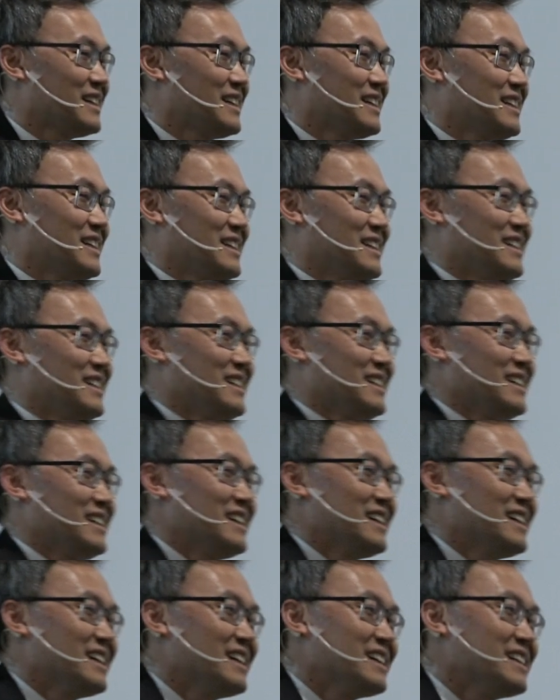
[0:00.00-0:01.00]
threatened when
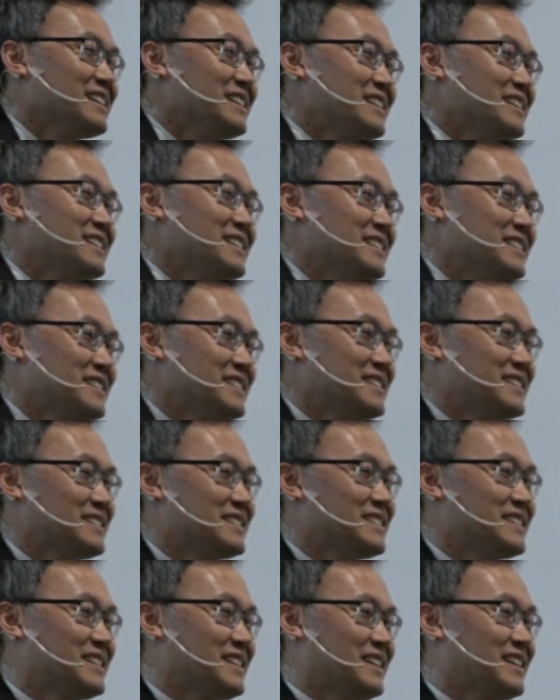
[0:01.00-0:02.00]
John Bolton
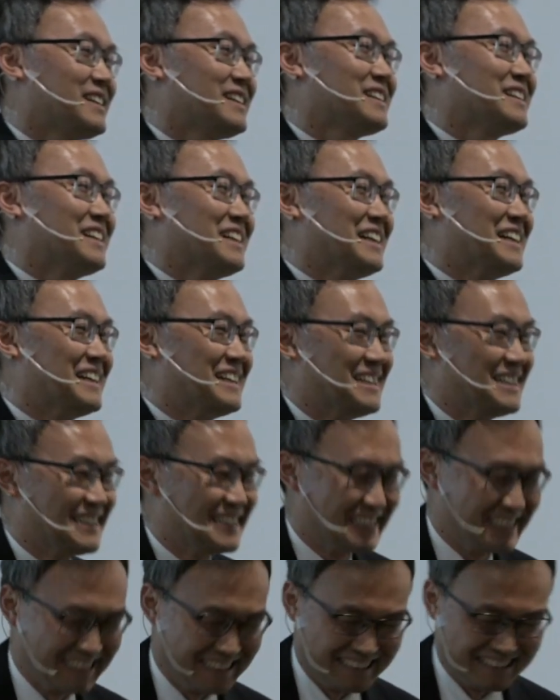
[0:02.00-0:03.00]
is talking about